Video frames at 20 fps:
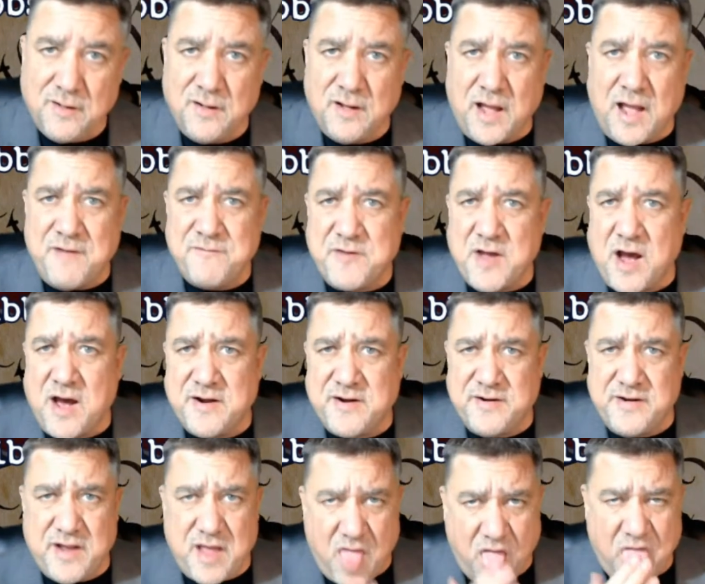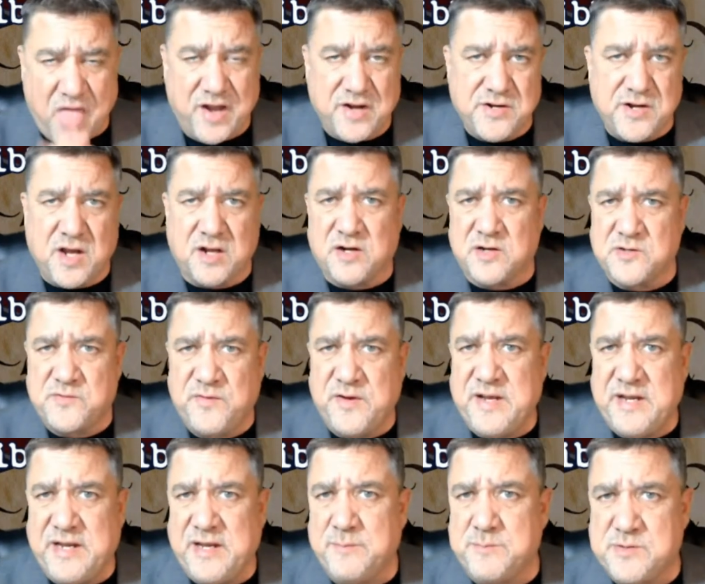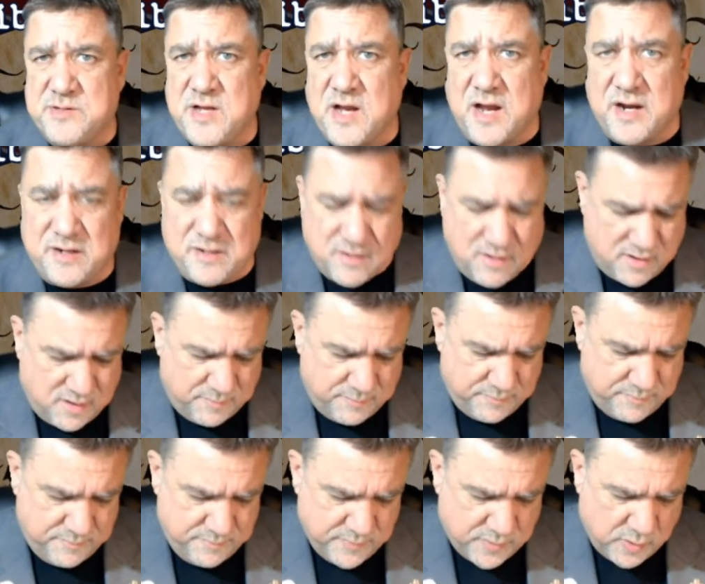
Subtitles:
I've got it at douglasvgibbs.com.